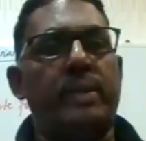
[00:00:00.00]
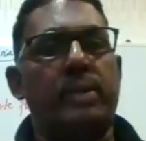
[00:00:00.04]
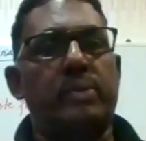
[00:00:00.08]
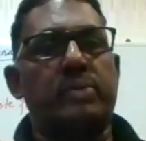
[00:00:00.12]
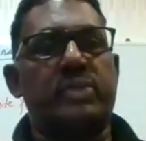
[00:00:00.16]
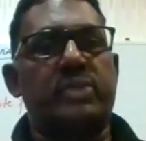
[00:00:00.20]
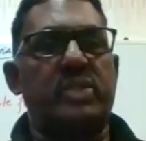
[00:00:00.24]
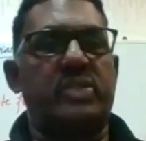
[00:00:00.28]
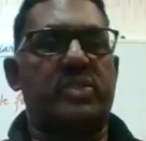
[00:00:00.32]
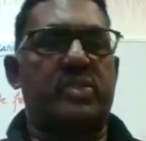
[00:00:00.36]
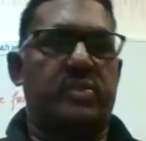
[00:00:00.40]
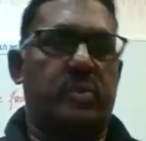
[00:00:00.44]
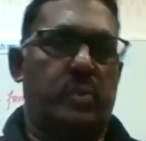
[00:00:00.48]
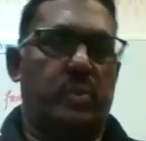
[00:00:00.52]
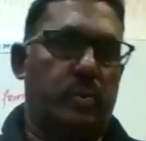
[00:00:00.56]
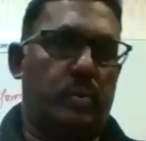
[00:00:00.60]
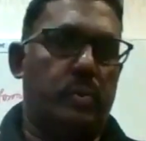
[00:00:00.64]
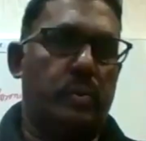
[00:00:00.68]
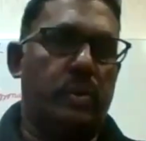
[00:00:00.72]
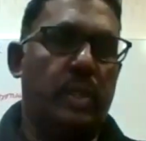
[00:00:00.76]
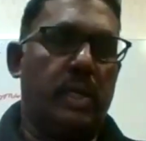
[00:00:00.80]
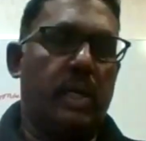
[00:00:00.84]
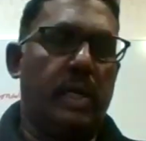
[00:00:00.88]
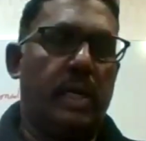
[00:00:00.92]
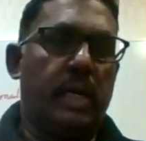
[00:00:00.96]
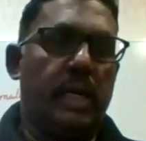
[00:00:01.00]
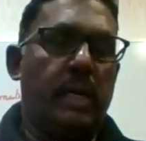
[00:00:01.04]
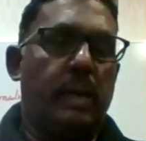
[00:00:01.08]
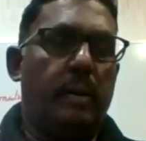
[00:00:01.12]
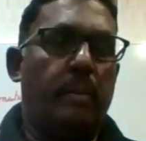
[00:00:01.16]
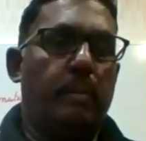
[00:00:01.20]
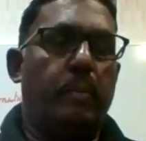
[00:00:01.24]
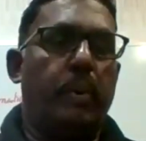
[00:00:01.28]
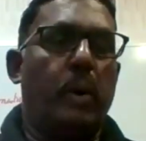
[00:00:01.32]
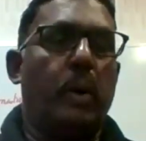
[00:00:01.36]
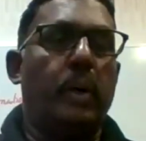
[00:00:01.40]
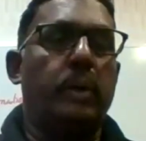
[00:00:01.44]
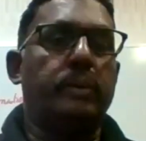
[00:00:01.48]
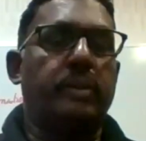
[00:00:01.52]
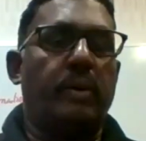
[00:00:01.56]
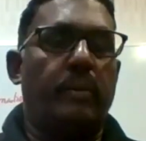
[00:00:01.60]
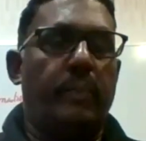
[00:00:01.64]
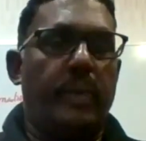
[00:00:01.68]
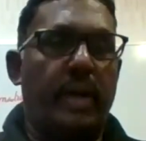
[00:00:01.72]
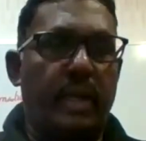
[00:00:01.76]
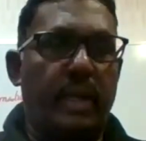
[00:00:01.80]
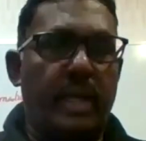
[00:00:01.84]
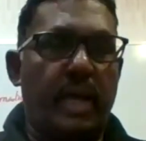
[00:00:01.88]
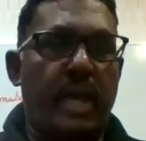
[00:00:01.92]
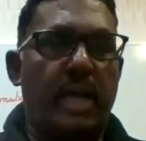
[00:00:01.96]
meiosis 2. Both the
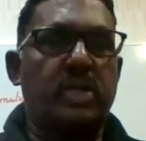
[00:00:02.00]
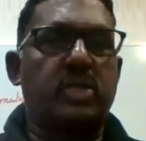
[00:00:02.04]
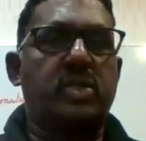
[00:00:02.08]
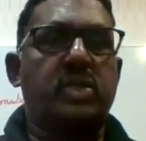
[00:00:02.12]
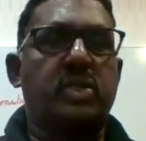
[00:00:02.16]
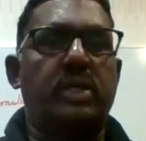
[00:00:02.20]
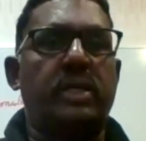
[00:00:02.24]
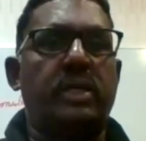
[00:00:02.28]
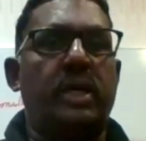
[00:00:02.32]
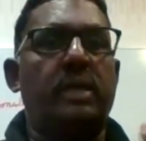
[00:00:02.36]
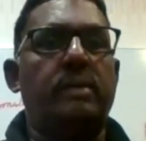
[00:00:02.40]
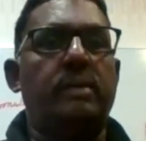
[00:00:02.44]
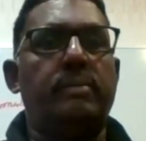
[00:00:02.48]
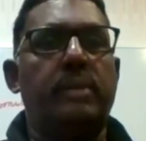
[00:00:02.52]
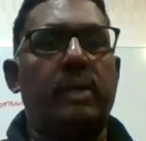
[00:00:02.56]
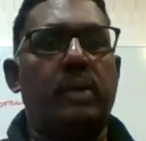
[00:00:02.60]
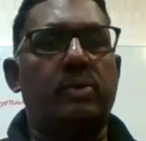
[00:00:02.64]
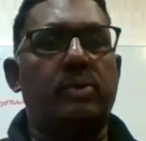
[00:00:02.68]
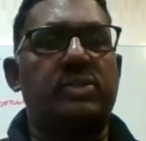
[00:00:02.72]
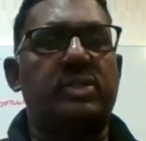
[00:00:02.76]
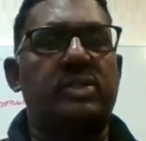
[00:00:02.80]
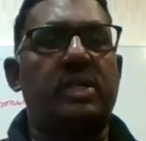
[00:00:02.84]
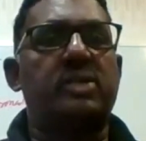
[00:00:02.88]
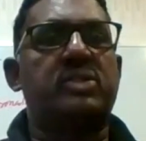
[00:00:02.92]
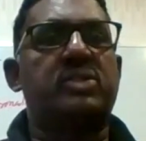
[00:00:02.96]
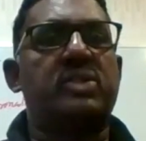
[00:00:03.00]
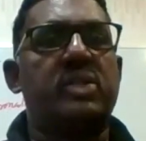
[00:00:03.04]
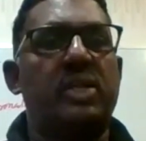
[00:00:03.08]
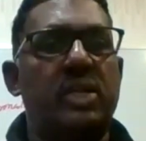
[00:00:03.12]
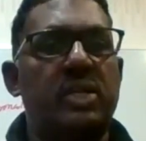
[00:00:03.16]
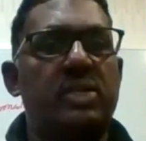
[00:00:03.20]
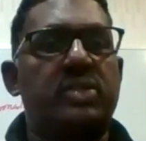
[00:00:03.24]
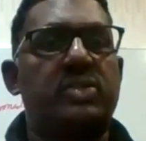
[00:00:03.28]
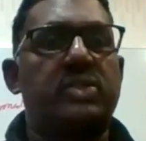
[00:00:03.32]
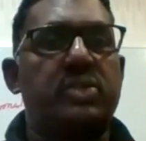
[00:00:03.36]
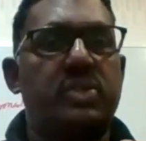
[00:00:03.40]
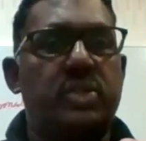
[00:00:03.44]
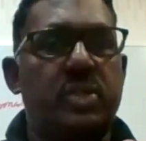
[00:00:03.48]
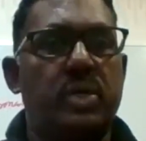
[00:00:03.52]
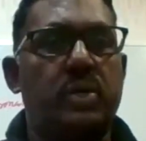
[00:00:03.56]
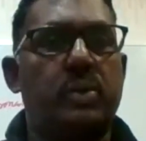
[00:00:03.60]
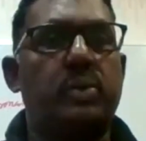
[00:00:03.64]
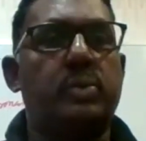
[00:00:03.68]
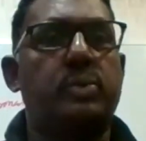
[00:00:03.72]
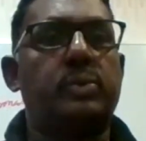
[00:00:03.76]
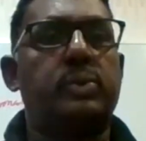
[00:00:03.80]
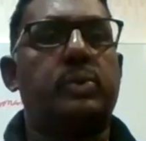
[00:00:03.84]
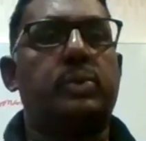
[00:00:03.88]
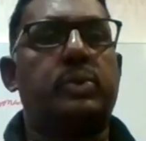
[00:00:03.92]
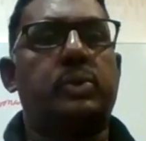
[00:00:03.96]
variation in meiosis is
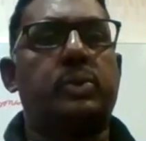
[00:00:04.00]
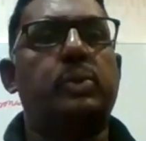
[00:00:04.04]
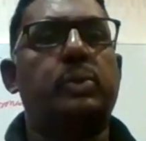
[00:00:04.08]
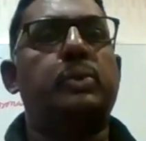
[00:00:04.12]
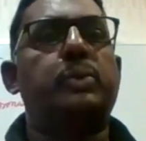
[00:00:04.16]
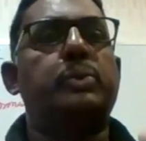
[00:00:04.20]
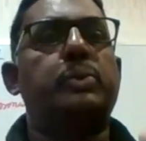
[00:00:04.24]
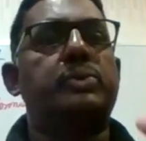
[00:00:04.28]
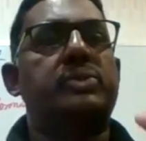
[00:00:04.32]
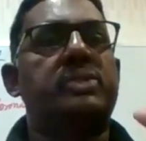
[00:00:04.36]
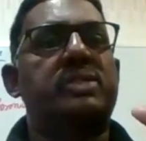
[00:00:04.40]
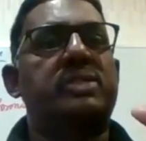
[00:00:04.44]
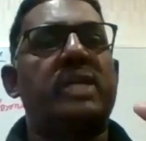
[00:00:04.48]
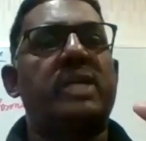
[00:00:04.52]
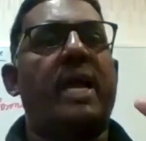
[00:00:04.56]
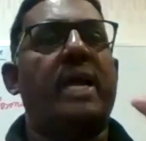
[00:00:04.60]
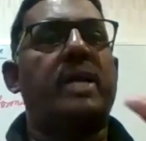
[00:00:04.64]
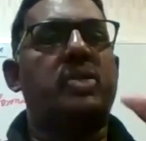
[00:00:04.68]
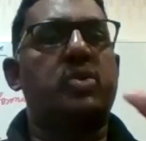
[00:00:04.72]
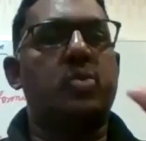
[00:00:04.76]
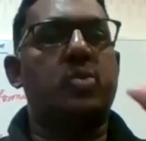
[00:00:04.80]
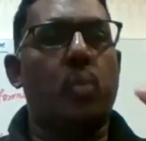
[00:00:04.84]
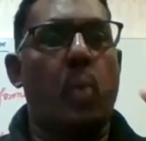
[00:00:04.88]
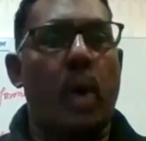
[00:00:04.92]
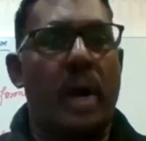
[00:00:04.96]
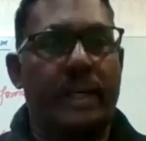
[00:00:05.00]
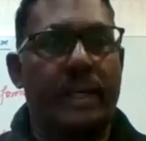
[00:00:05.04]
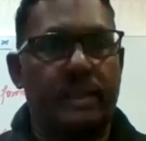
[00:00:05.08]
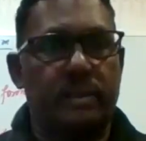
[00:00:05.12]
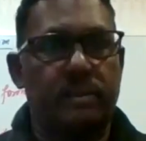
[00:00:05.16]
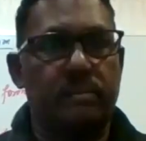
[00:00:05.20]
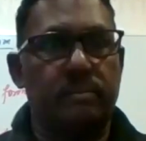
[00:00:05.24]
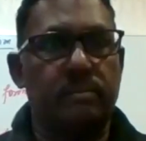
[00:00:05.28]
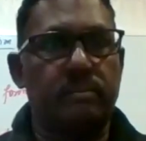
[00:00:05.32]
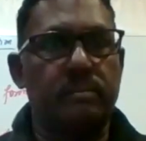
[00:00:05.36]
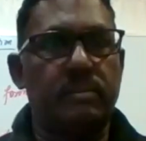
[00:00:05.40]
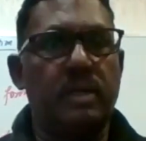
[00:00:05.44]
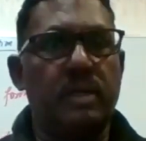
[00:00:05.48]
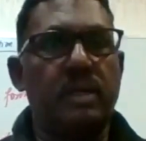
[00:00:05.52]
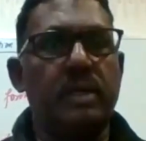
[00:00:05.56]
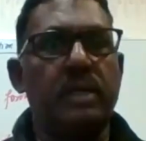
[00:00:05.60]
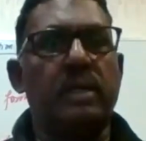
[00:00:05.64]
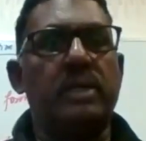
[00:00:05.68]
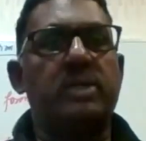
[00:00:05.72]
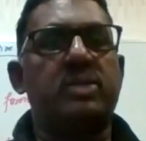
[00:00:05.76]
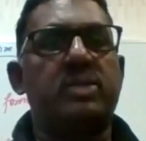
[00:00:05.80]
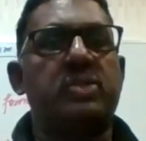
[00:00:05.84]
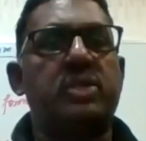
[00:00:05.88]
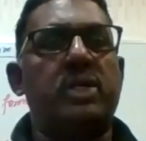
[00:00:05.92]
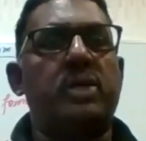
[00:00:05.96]
due to stage 1,
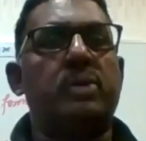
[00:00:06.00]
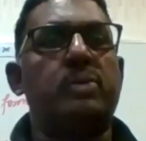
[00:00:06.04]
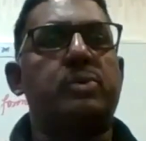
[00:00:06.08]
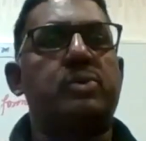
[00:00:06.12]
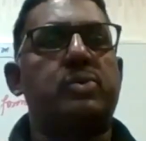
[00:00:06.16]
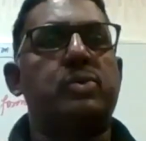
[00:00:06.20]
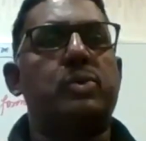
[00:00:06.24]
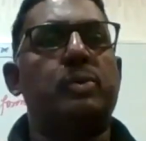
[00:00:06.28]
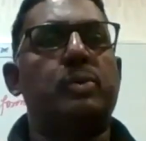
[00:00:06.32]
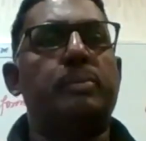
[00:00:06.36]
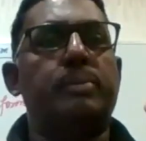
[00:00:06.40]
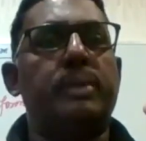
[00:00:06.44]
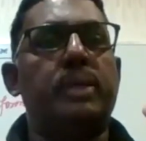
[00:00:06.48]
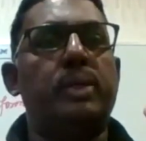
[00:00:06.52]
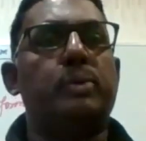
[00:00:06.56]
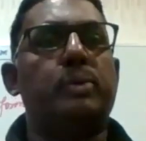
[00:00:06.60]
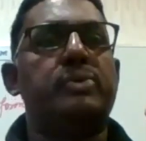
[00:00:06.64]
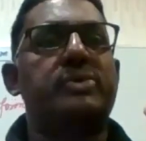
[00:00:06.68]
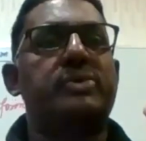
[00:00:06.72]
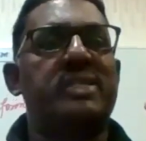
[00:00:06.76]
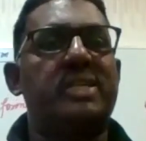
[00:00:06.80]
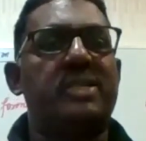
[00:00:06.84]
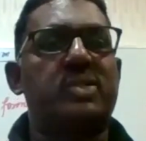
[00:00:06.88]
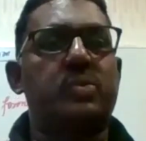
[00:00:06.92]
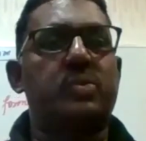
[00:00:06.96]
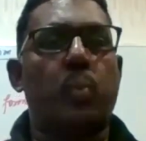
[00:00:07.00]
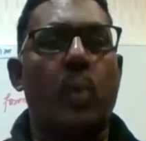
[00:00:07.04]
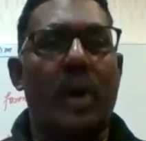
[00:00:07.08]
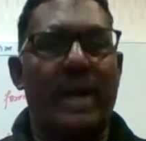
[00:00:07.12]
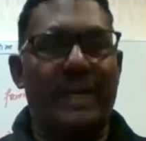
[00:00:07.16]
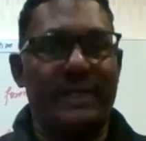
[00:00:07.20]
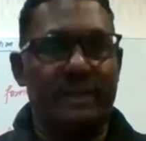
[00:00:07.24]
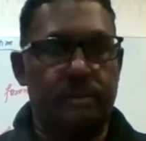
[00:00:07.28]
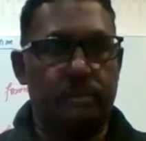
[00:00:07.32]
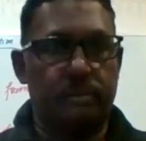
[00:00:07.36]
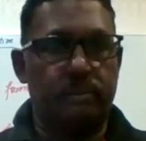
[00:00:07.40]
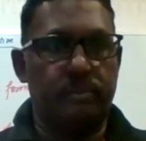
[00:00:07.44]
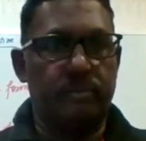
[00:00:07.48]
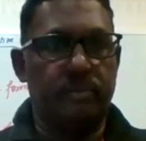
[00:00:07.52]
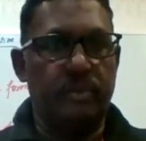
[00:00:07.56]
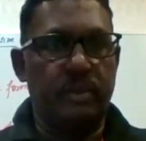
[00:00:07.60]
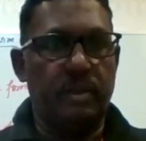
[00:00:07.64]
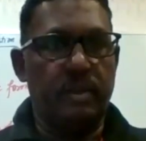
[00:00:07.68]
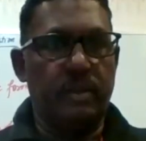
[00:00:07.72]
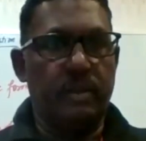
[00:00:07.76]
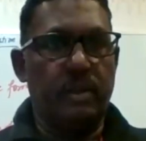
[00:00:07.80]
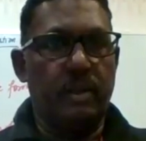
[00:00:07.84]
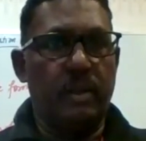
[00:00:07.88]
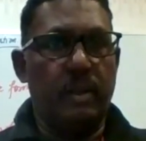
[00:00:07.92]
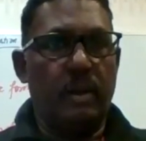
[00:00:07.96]
is due to meiosis 1.
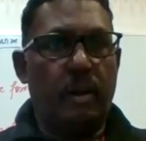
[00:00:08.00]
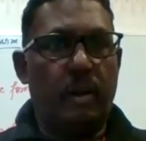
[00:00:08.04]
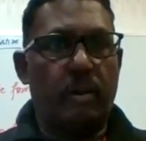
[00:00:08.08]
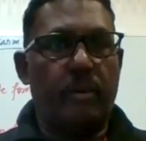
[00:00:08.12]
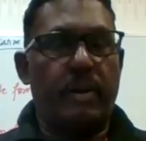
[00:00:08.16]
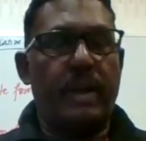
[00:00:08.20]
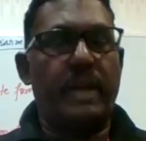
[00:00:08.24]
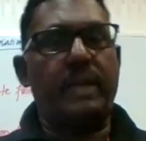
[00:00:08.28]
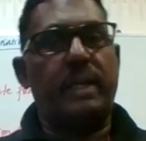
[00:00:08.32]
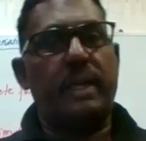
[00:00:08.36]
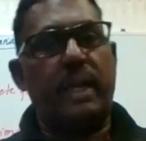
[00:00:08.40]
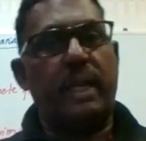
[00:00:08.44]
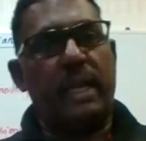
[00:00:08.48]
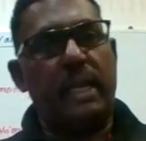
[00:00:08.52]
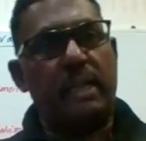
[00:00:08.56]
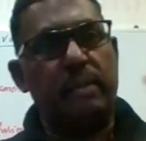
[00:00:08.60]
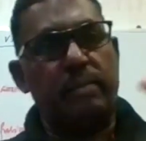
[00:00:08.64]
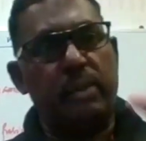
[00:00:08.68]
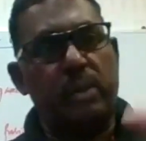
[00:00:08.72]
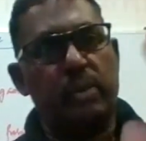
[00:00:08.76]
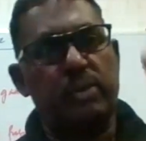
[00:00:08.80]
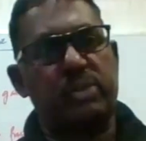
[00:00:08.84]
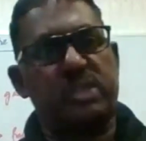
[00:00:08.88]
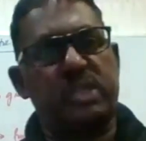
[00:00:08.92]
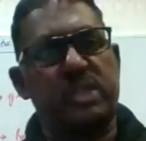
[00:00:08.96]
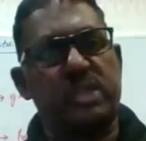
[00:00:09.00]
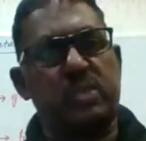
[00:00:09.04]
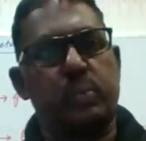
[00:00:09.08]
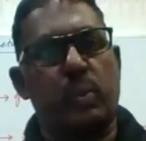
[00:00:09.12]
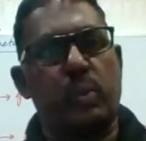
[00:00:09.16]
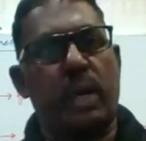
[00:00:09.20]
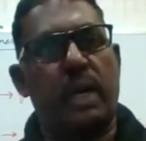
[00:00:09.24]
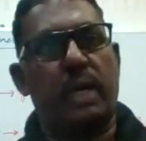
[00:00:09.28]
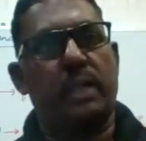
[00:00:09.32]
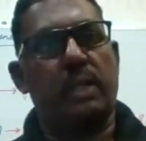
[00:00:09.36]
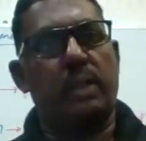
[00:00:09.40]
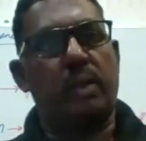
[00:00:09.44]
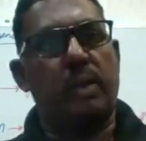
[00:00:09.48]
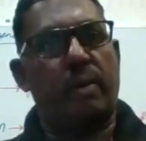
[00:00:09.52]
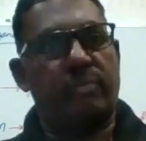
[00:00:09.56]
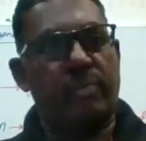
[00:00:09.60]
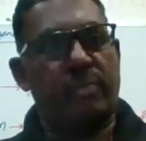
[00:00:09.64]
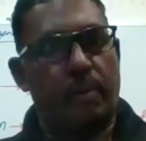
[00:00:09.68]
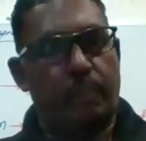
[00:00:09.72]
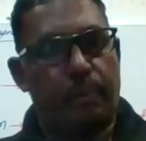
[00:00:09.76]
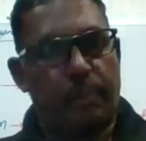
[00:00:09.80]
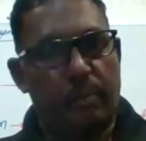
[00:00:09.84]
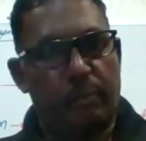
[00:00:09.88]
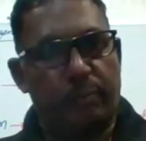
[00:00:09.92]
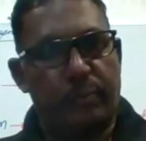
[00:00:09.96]
All right, in meiosis 1, you have
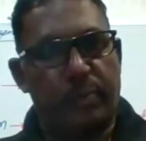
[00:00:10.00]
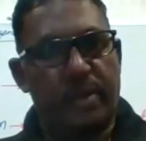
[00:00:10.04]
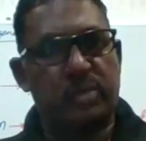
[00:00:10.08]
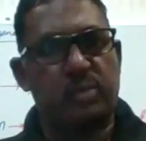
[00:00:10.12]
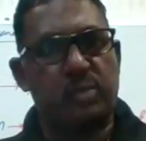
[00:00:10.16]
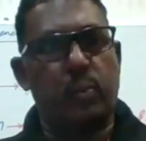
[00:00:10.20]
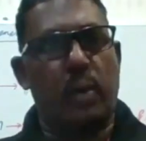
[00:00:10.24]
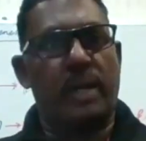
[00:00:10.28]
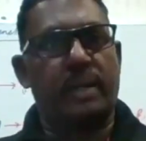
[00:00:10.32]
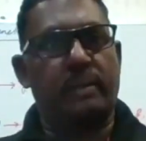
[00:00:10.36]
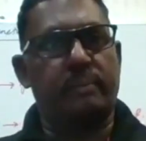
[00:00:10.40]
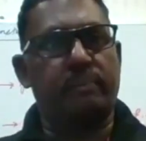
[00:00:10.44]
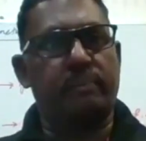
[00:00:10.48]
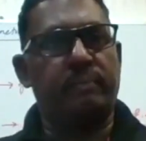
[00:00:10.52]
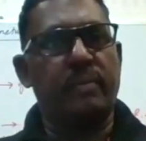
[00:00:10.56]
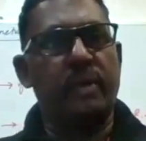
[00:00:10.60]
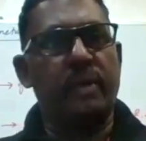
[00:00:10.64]
the prophase 1,